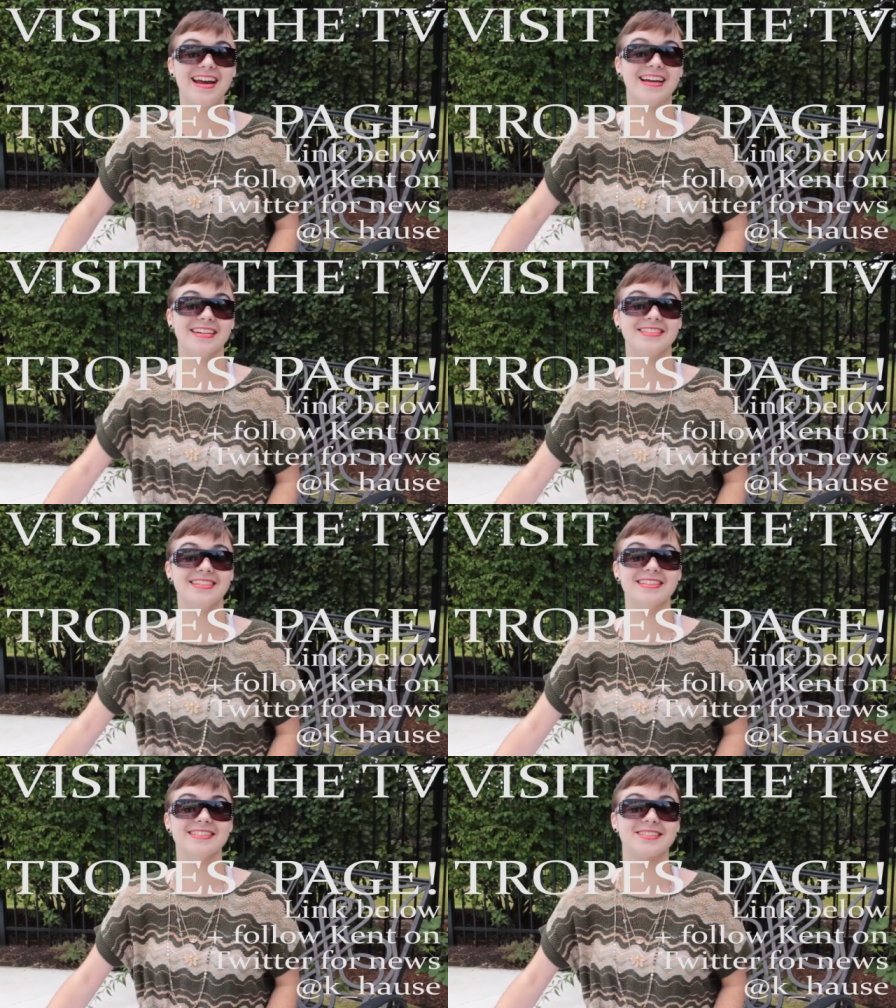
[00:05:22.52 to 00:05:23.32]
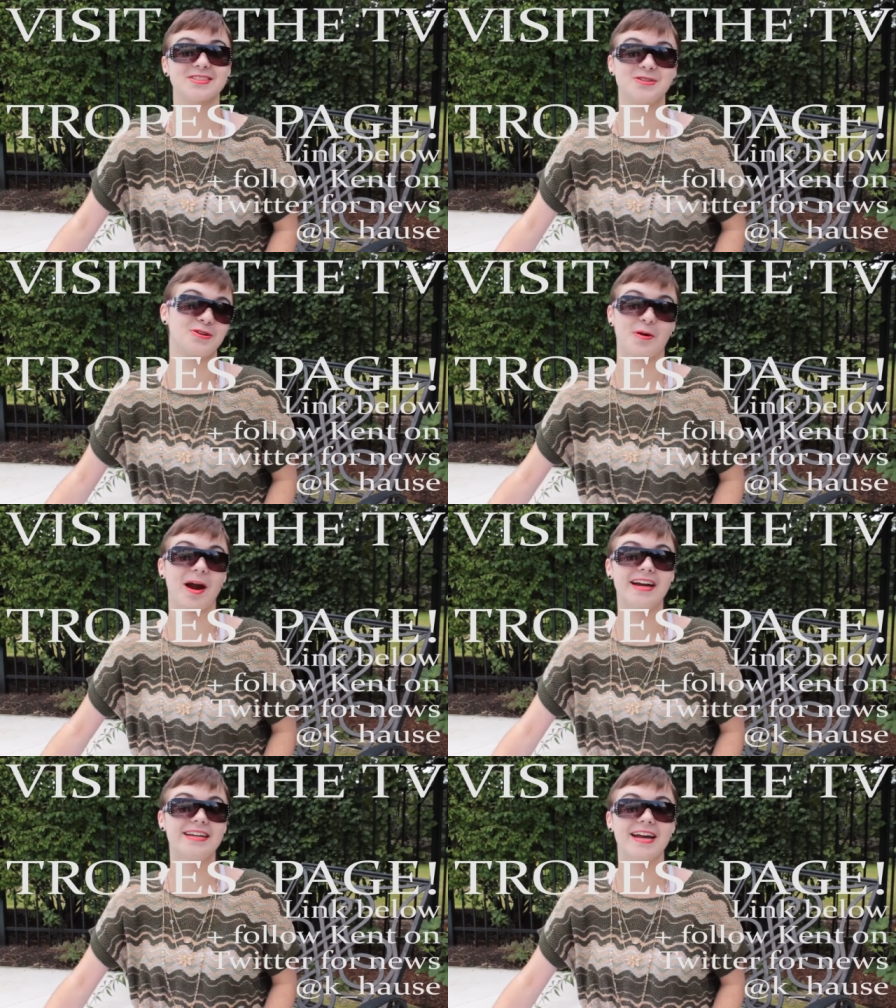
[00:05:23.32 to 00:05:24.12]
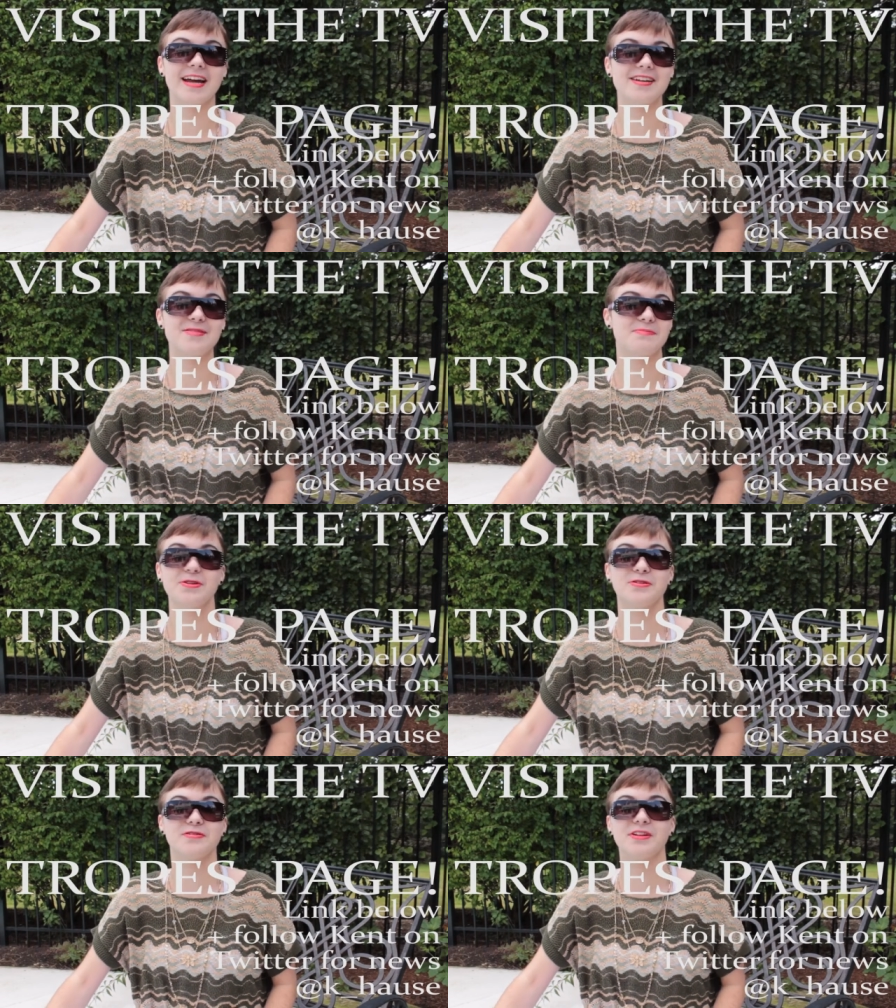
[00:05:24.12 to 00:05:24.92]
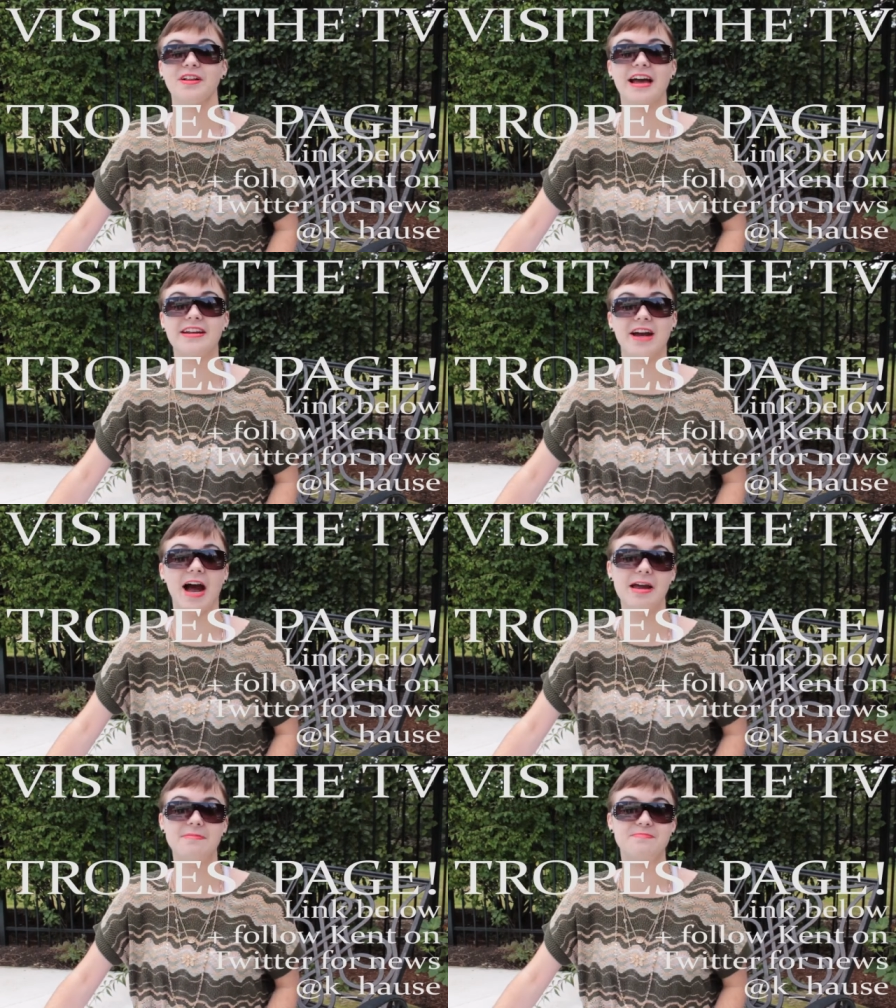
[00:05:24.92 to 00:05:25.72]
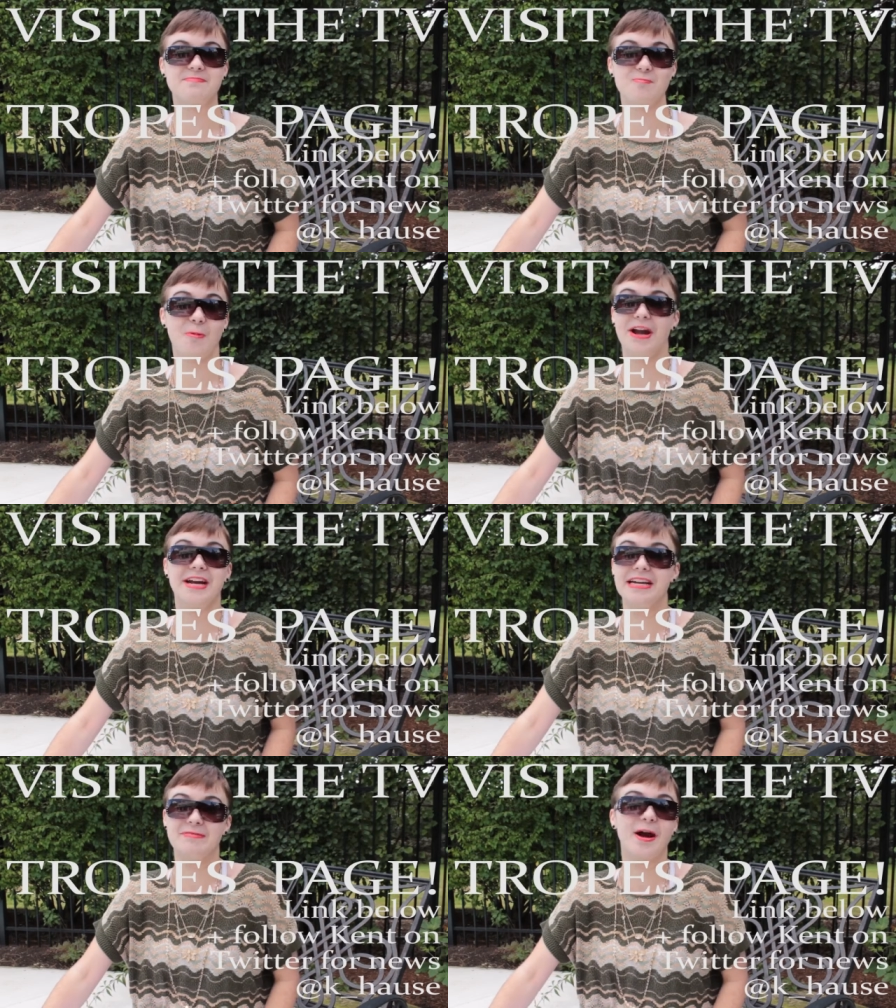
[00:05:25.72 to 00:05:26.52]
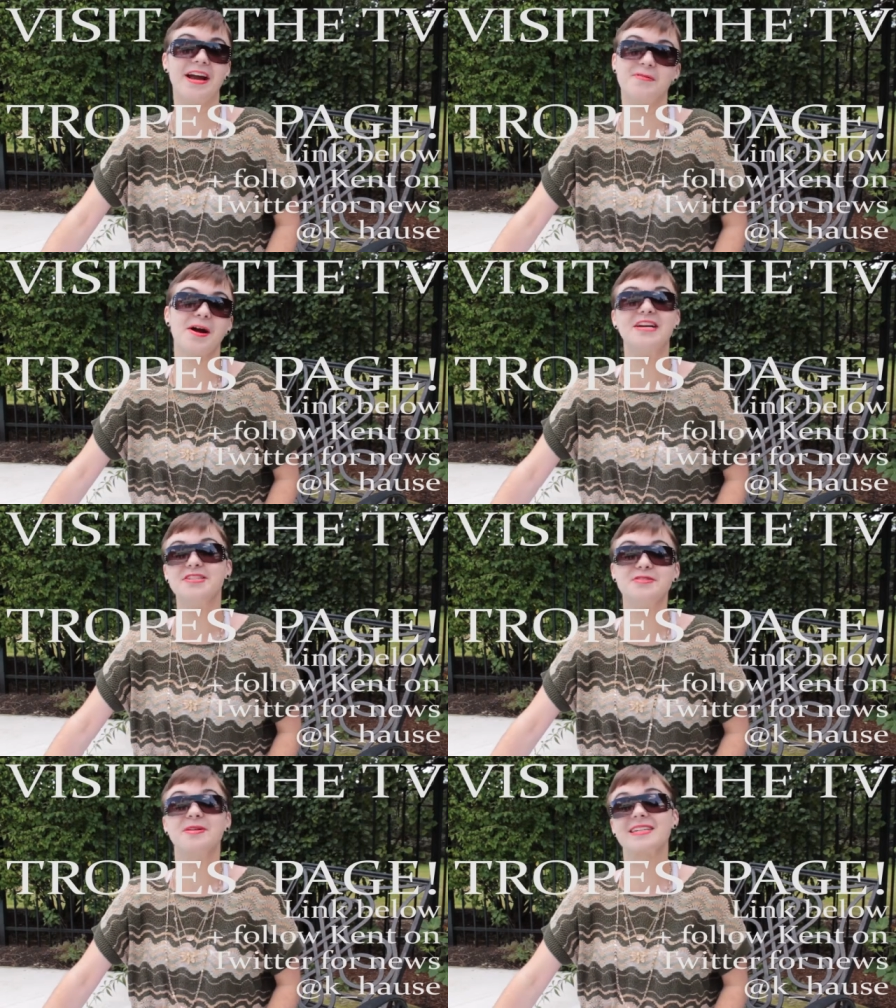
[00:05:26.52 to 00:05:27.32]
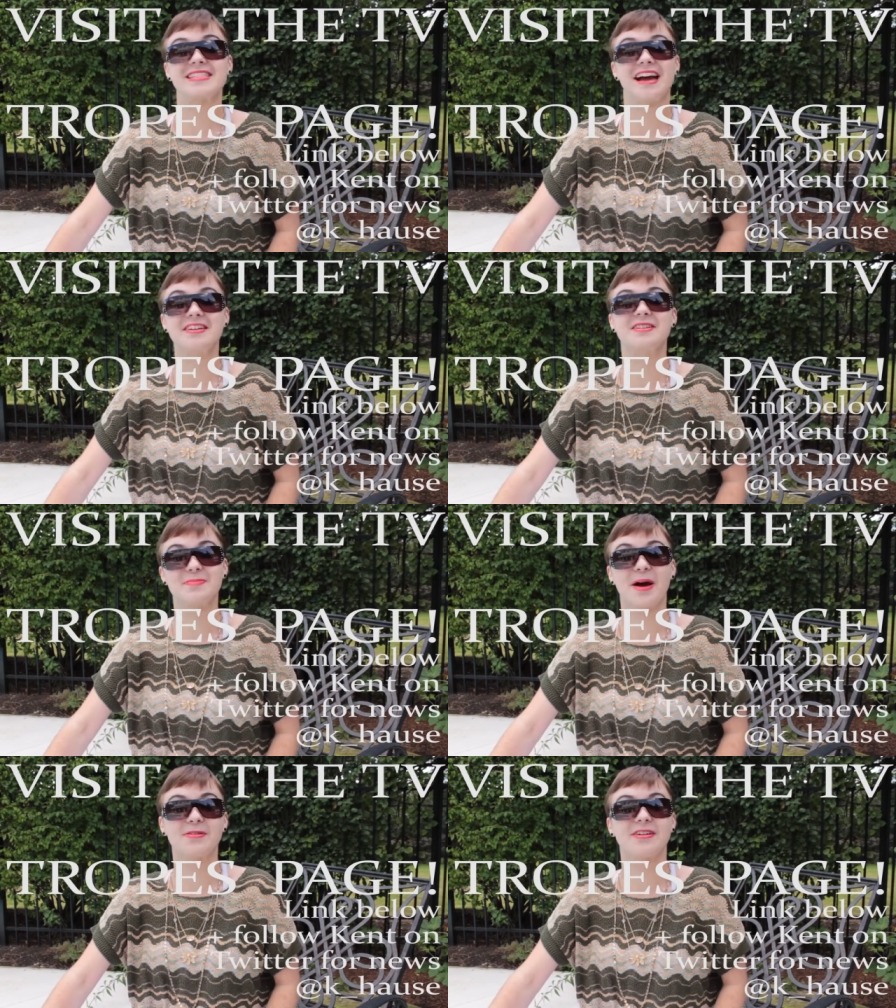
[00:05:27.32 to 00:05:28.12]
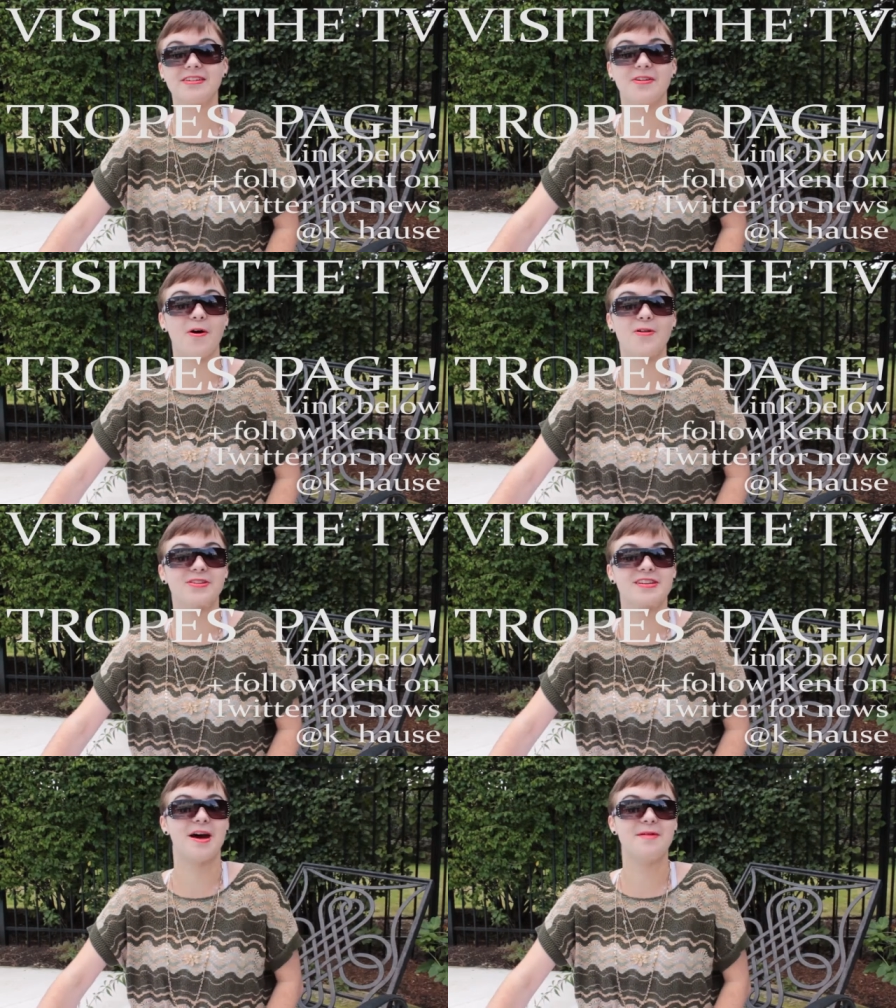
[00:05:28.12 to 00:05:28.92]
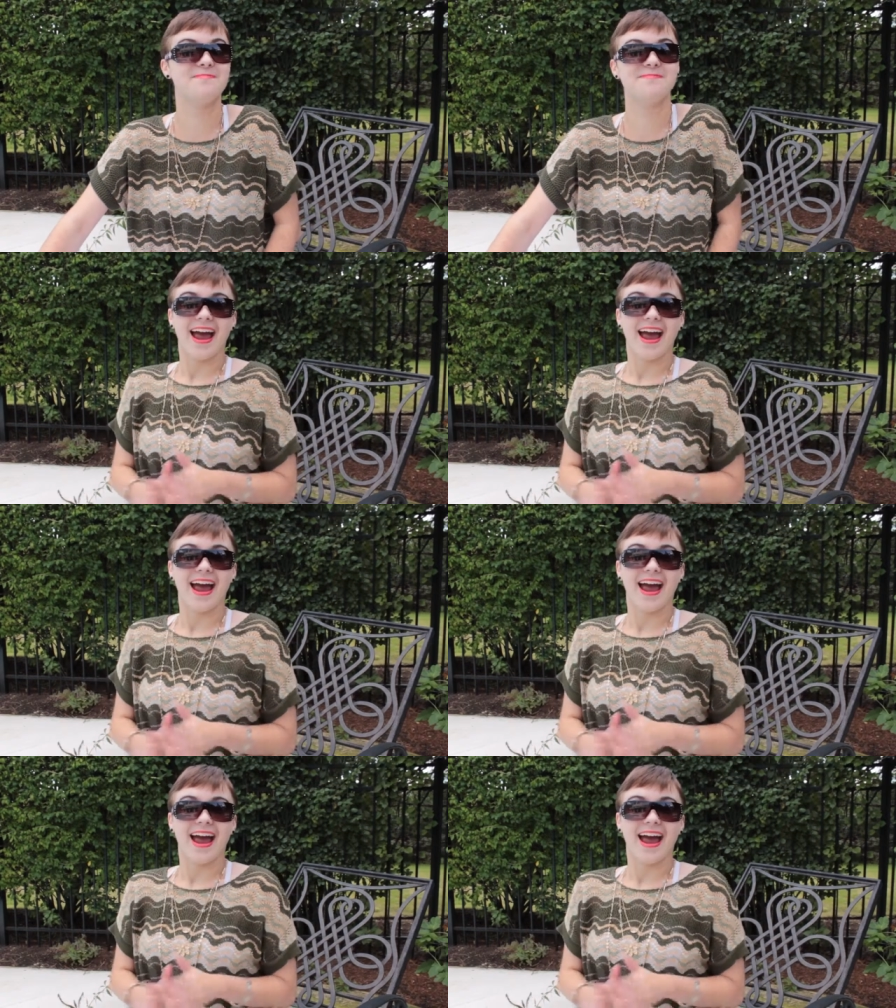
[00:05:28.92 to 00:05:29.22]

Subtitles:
It is great and beautiful, and I am way, way, way too excited about it all the time.